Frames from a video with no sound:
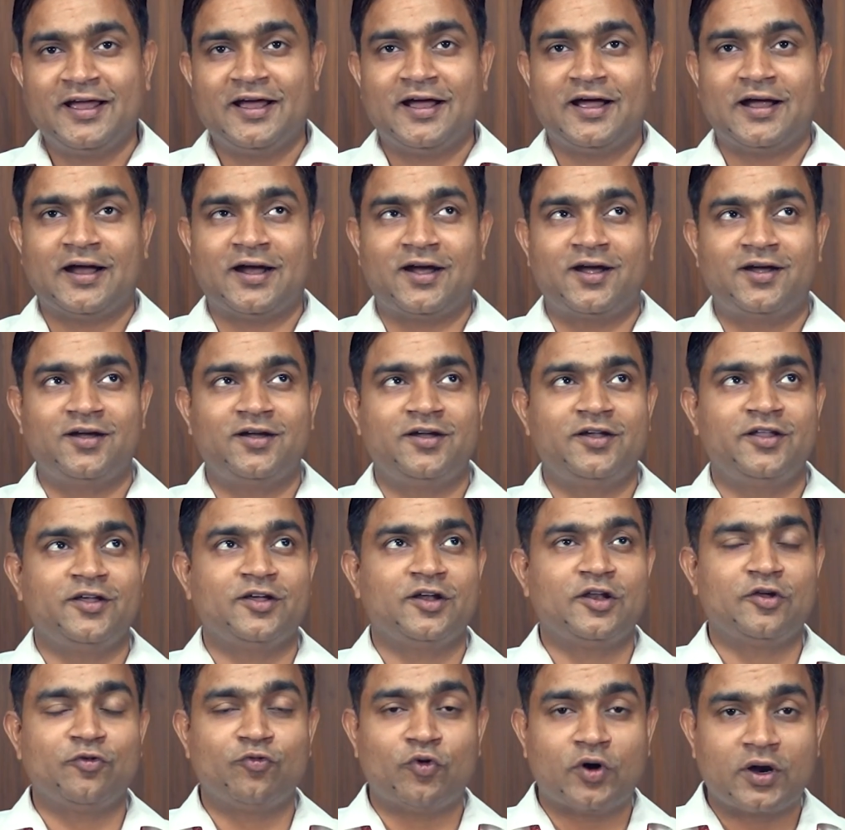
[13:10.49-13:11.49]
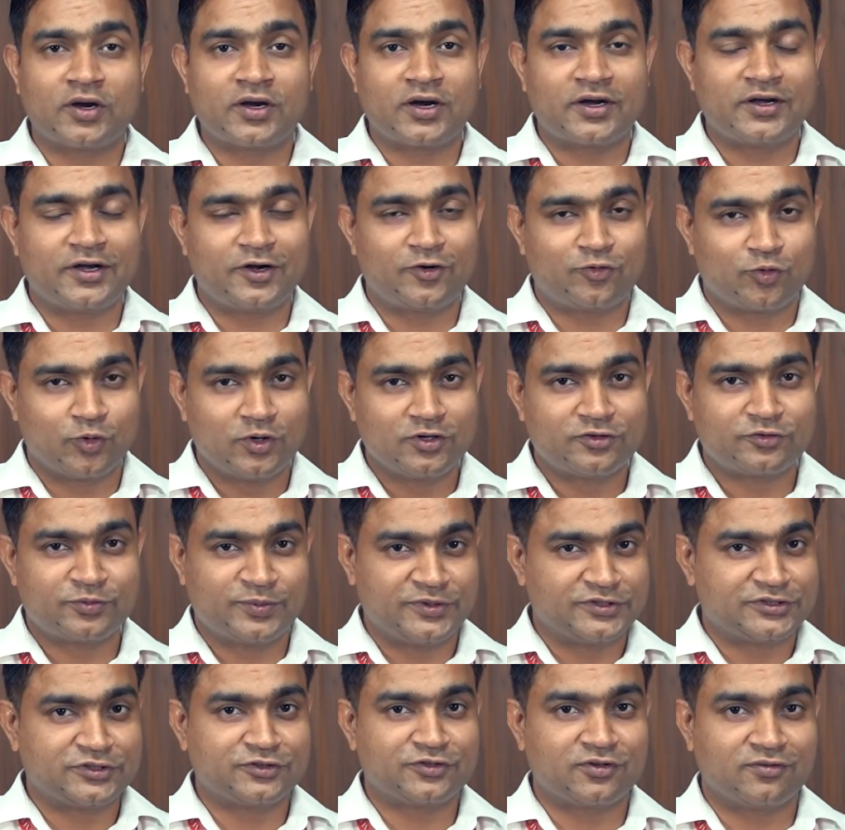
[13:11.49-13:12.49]
and nearly 112
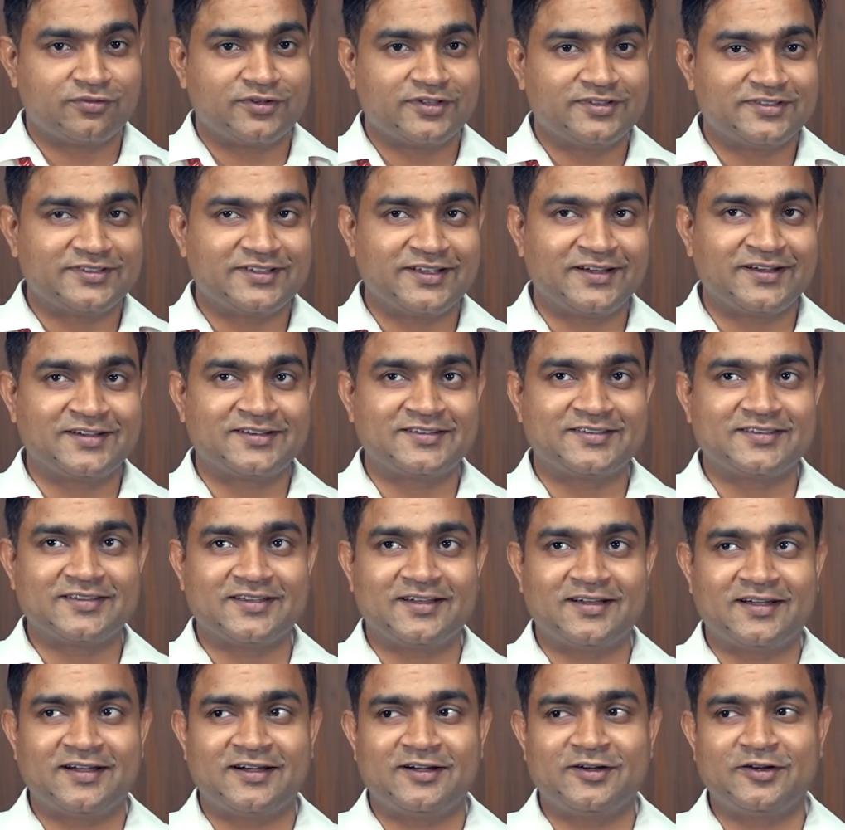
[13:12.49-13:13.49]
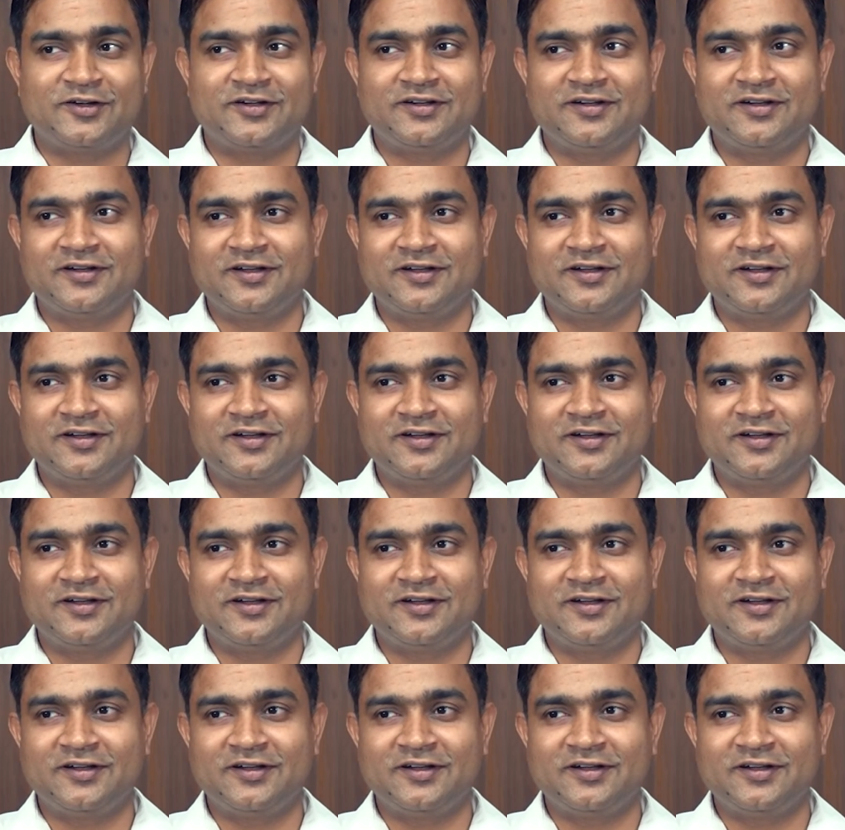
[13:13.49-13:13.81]
species of insects and